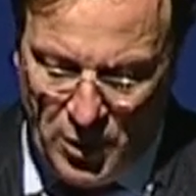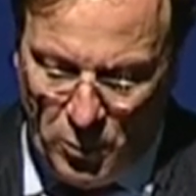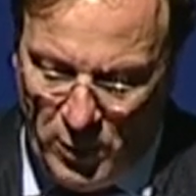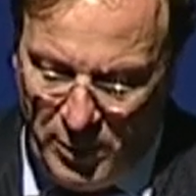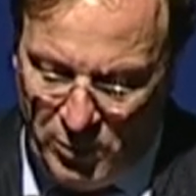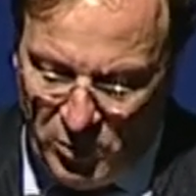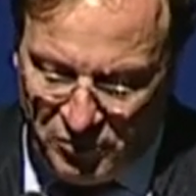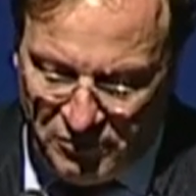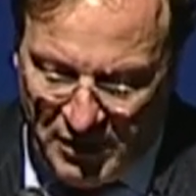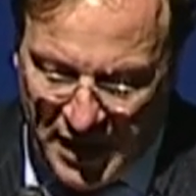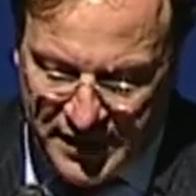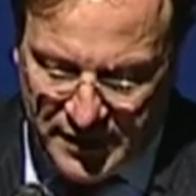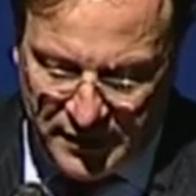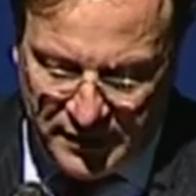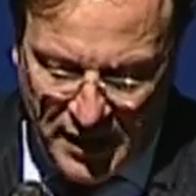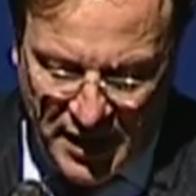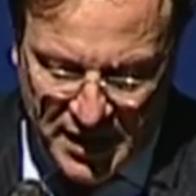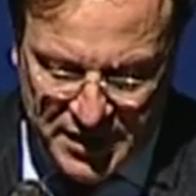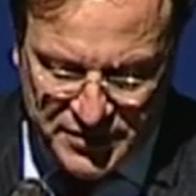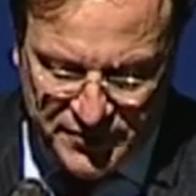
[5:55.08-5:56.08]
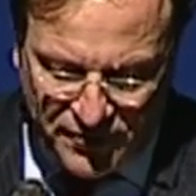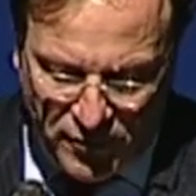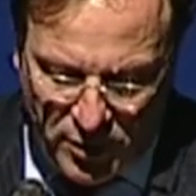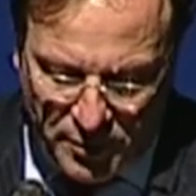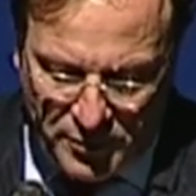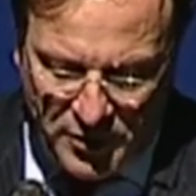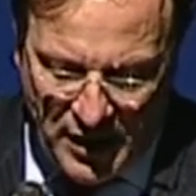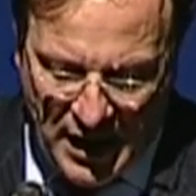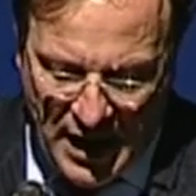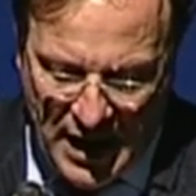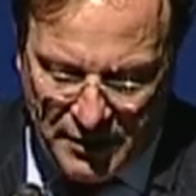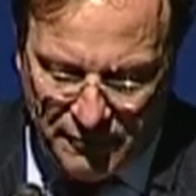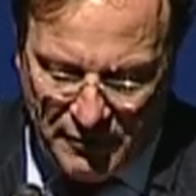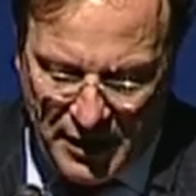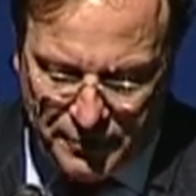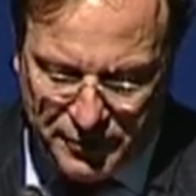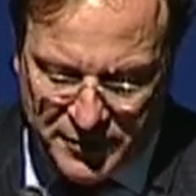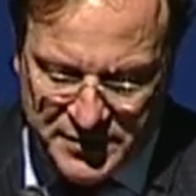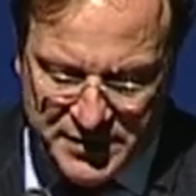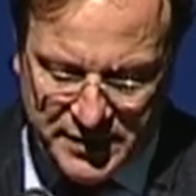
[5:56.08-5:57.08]
We will recognize former High
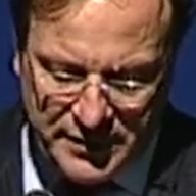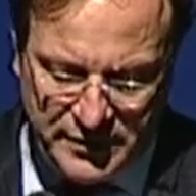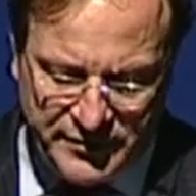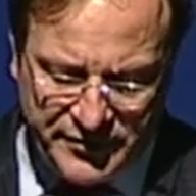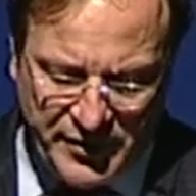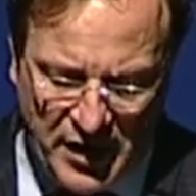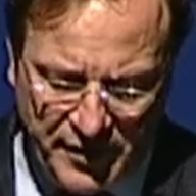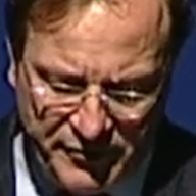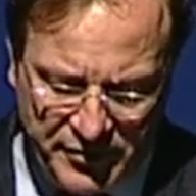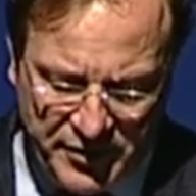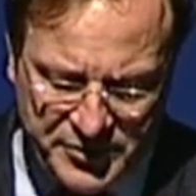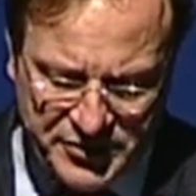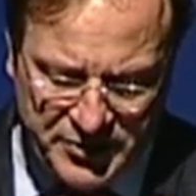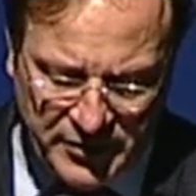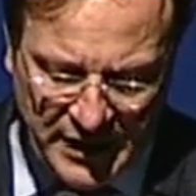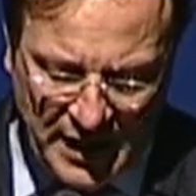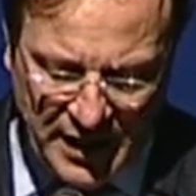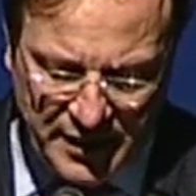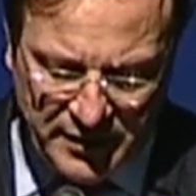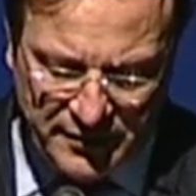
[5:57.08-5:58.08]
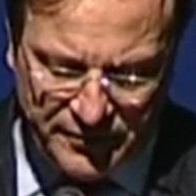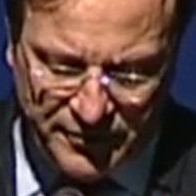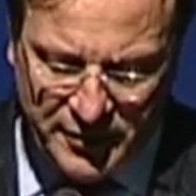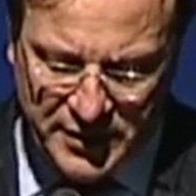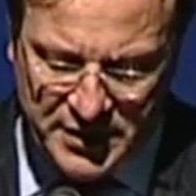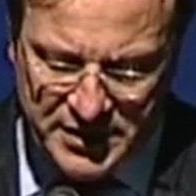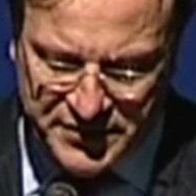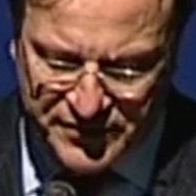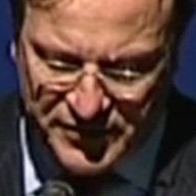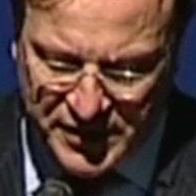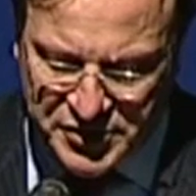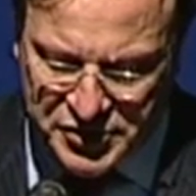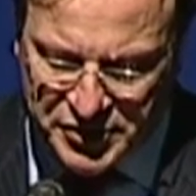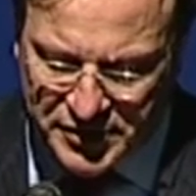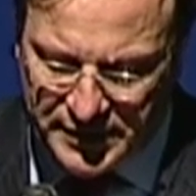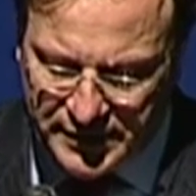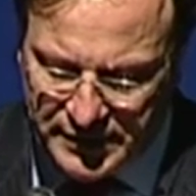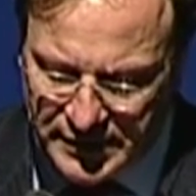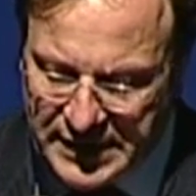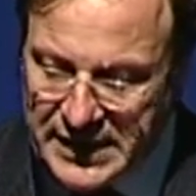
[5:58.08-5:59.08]
Representative Javier Solana for his
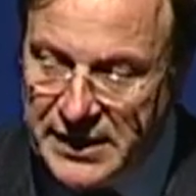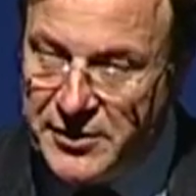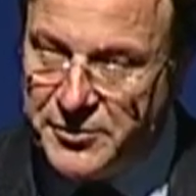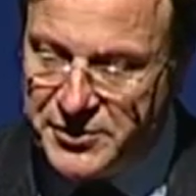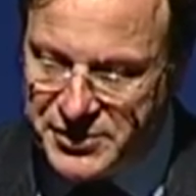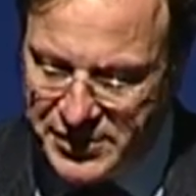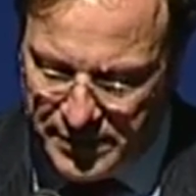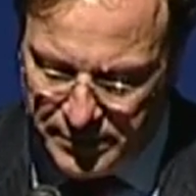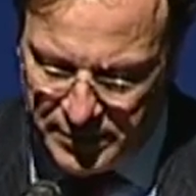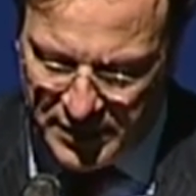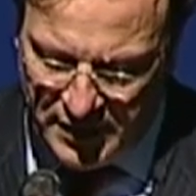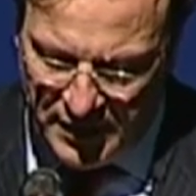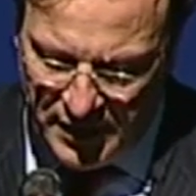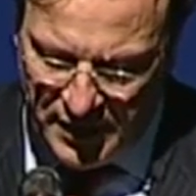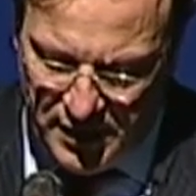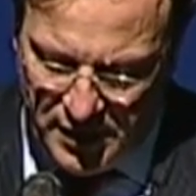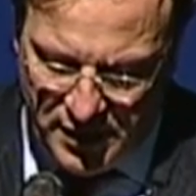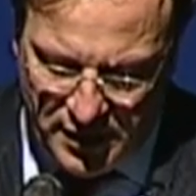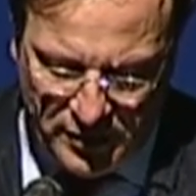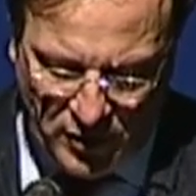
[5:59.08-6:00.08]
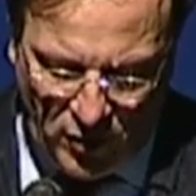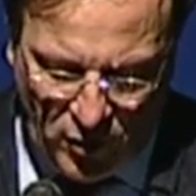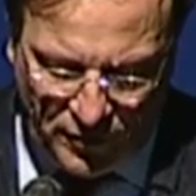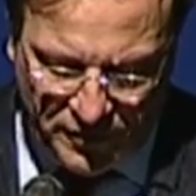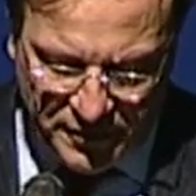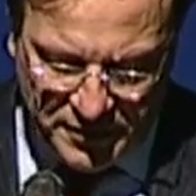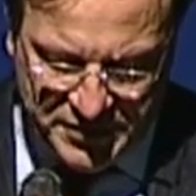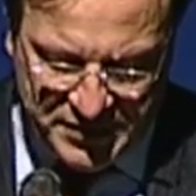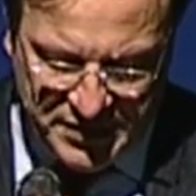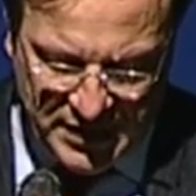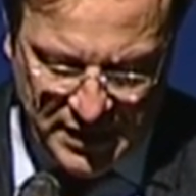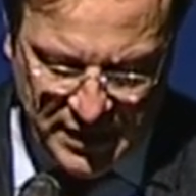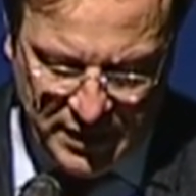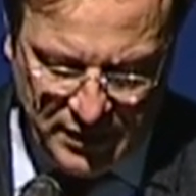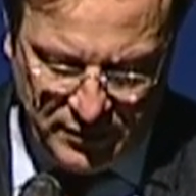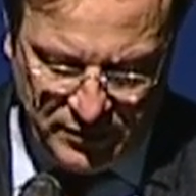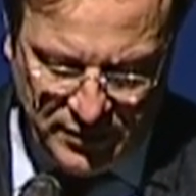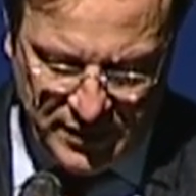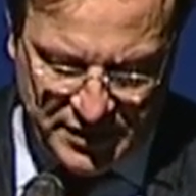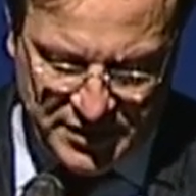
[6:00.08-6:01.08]
vision and leadership in
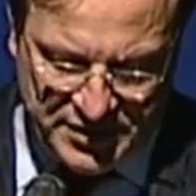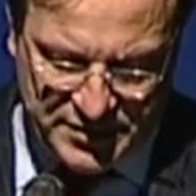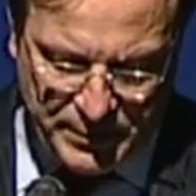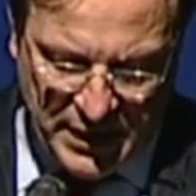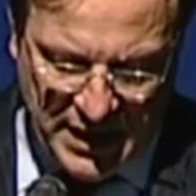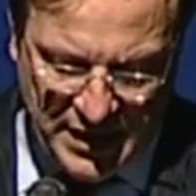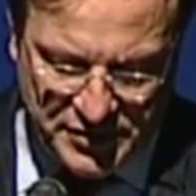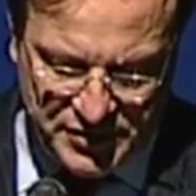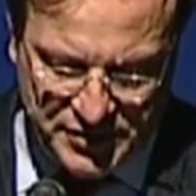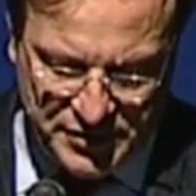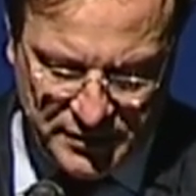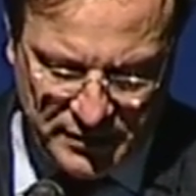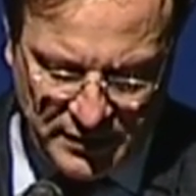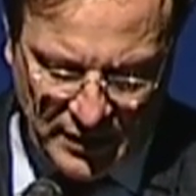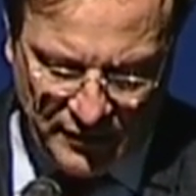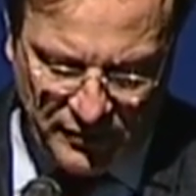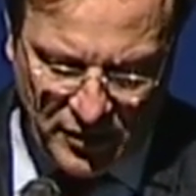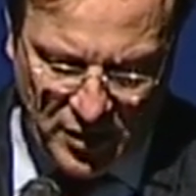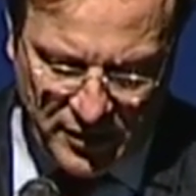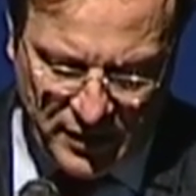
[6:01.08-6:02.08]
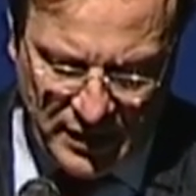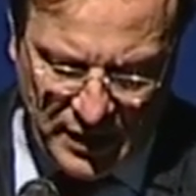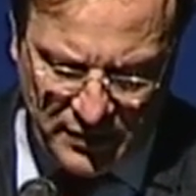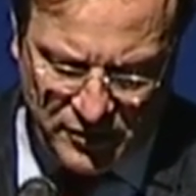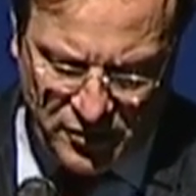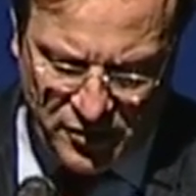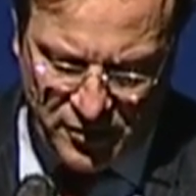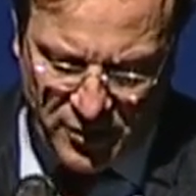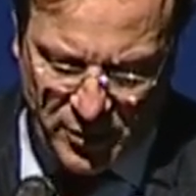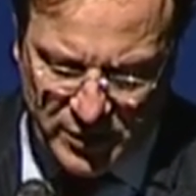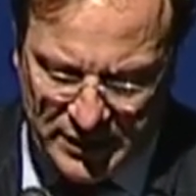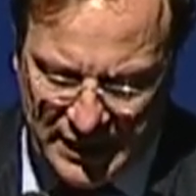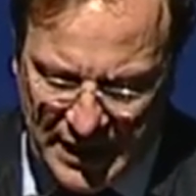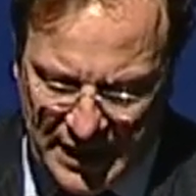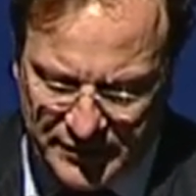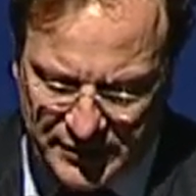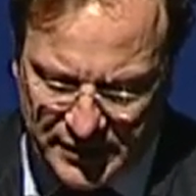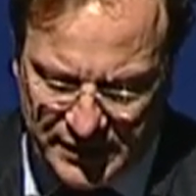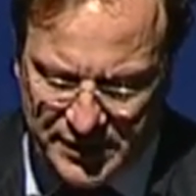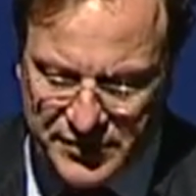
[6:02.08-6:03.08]
overseeing the expansion of our
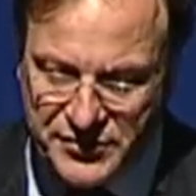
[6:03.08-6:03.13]
Euro-Atlantic